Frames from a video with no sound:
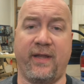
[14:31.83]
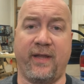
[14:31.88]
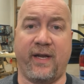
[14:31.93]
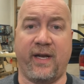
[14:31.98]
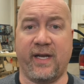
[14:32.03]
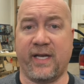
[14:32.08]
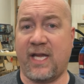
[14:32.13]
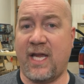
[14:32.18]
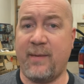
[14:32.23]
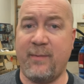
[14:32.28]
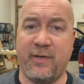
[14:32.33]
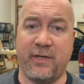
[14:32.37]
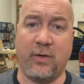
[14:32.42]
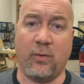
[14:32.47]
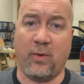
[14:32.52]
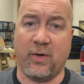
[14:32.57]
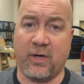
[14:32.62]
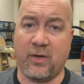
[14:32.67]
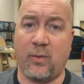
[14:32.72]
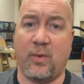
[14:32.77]
and then I came
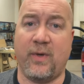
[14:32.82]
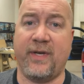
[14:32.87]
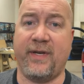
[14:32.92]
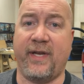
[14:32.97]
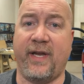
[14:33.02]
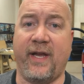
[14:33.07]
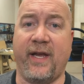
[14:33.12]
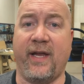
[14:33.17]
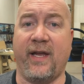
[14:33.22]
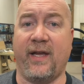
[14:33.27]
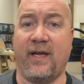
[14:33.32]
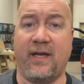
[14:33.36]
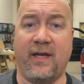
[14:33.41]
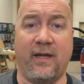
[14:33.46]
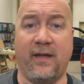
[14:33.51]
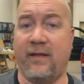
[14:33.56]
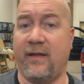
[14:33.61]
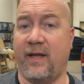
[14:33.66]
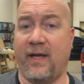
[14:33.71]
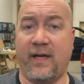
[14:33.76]
into work one day
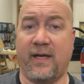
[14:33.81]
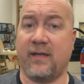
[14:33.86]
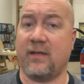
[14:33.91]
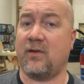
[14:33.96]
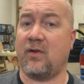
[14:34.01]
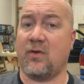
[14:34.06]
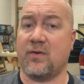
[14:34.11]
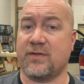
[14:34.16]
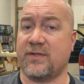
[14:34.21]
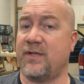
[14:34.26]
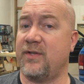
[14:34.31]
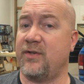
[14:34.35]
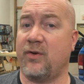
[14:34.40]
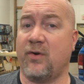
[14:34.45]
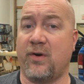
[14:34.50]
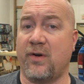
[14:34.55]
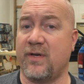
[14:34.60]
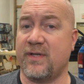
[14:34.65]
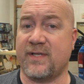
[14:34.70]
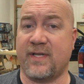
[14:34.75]
and they had closed the
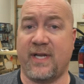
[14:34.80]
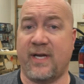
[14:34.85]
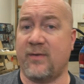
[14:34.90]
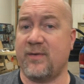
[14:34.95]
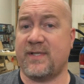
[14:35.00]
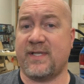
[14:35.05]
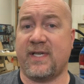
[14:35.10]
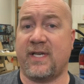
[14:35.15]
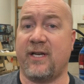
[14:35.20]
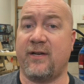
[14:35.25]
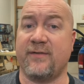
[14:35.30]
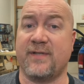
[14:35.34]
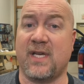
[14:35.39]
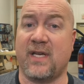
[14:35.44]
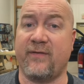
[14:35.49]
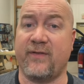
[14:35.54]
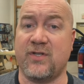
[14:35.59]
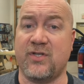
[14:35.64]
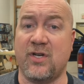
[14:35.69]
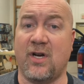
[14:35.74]
doors and that was it, I was
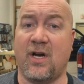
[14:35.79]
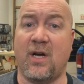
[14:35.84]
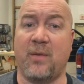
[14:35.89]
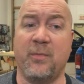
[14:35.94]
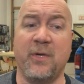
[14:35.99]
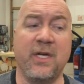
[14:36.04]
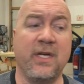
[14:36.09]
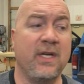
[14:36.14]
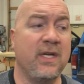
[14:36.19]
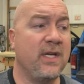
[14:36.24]
out of a job.